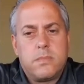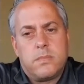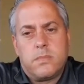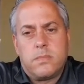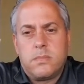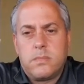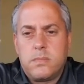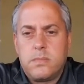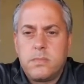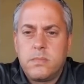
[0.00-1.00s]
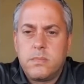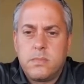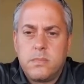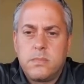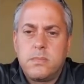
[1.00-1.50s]

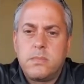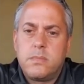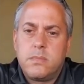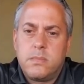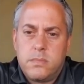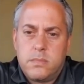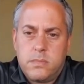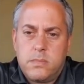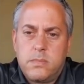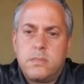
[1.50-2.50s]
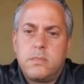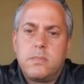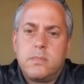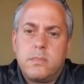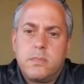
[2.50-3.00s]

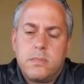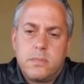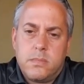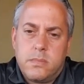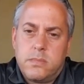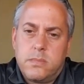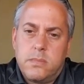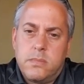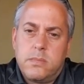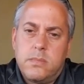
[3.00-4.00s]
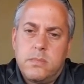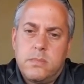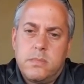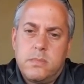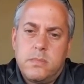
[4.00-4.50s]

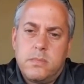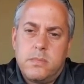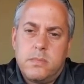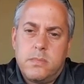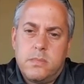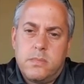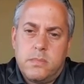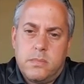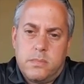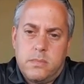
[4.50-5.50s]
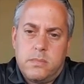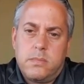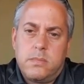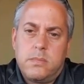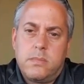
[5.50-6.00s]

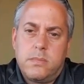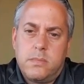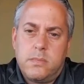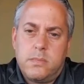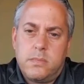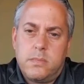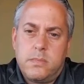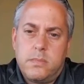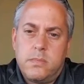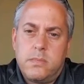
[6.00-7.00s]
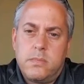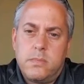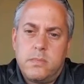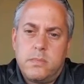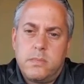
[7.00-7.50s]

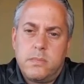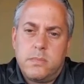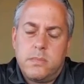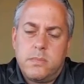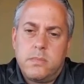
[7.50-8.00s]
[no speech]